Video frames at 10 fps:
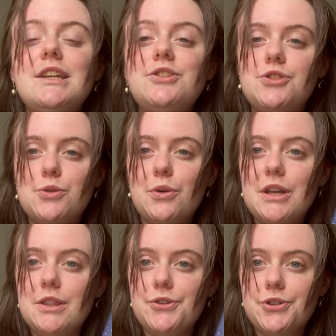
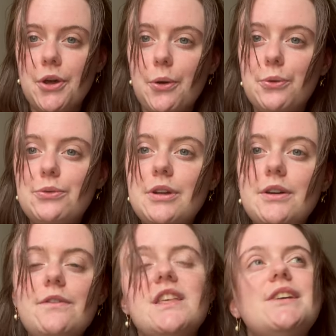enjoy the tone
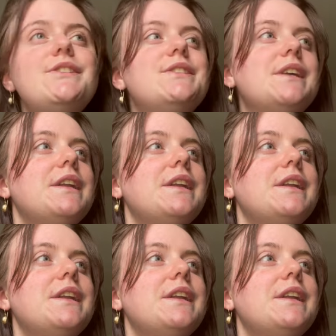of this.